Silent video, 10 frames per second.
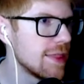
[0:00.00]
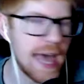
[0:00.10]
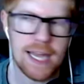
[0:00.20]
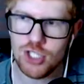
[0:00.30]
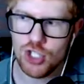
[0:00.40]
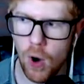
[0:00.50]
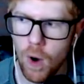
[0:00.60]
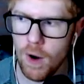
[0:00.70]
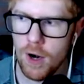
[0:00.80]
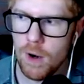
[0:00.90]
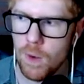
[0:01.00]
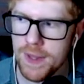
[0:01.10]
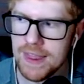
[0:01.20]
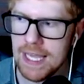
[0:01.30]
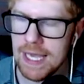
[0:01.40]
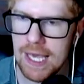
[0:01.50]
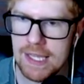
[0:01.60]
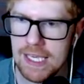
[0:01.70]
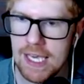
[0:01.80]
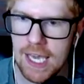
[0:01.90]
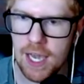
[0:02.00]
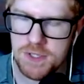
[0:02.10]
that door with the key. The key